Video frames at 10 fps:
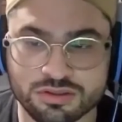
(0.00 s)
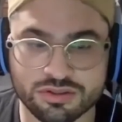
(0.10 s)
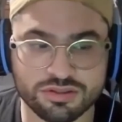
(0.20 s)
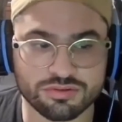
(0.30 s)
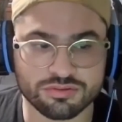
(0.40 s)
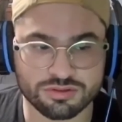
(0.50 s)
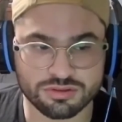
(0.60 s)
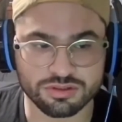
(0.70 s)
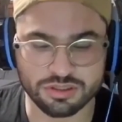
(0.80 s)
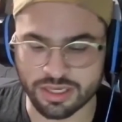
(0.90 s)
so
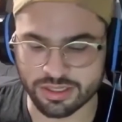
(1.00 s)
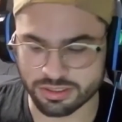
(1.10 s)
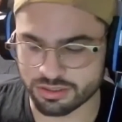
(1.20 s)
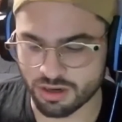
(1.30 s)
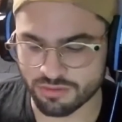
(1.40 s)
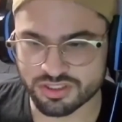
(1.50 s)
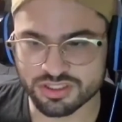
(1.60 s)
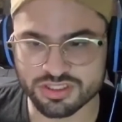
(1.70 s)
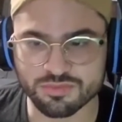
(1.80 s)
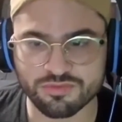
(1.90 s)
obviously
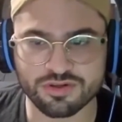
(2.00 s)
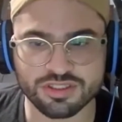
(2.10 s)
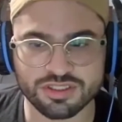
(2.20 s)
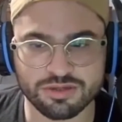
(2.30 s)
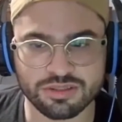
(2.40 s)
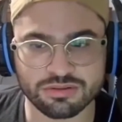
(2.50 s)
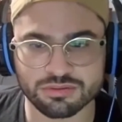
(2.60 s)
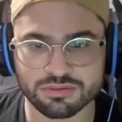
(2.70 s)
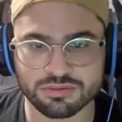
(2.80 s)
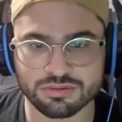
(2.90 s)
this movie is about
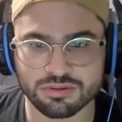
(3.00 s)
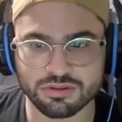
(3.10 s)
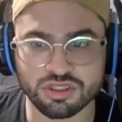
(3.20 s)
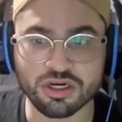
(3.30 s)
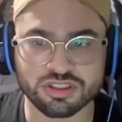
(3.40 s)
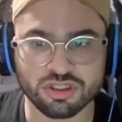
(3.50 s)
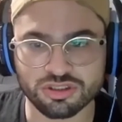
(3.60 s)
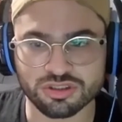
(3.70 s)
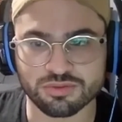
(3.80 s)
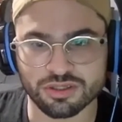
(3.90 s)
young Tony
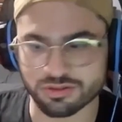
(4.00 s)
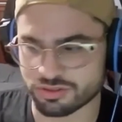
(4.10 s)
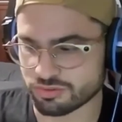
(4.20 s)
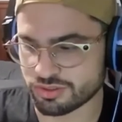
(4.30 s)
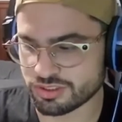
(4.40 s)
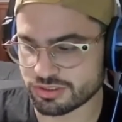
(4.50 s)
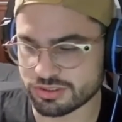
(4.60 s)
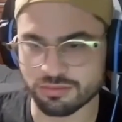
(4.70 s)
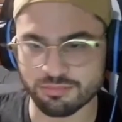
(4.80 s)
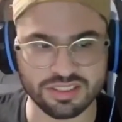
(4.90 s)
Soprano. So he's
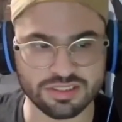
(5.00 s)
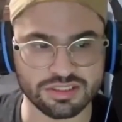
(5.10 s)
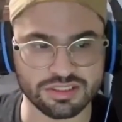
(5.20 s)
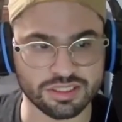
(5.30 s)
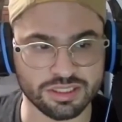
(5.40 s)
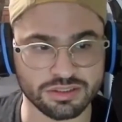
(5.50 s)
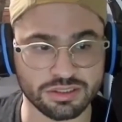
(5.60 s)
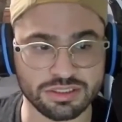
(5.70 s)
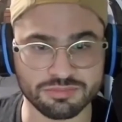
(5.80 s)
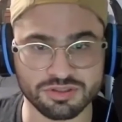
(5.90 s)
basically in
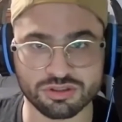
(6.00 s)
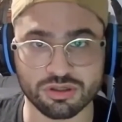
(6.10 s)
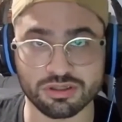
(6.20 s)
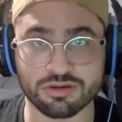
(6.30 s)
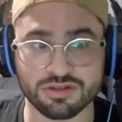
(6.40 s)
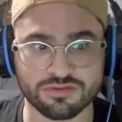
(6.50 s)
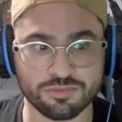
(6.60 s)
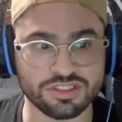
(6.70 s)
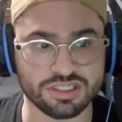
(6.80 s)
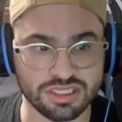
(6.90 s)
the starting of this film,
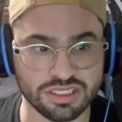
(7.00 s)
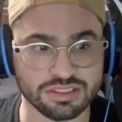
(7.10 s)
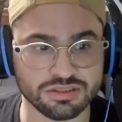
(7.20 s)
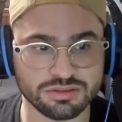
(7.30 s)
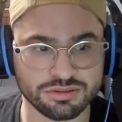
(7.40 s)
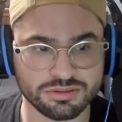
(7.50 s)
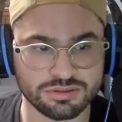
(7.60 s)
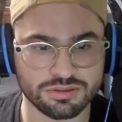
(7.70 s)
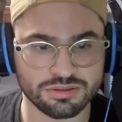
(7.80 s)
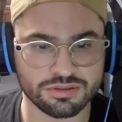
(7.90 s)
he's a kid.
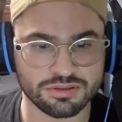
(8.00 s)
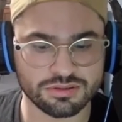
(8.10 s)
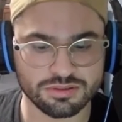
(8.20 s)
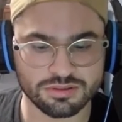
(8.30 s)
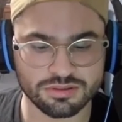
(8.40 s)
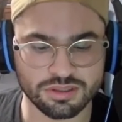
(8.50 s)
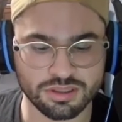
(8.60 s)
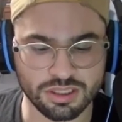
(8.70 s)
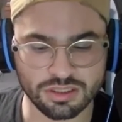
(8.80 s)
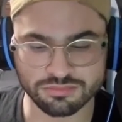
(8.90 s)

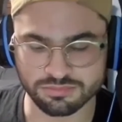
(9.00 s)
And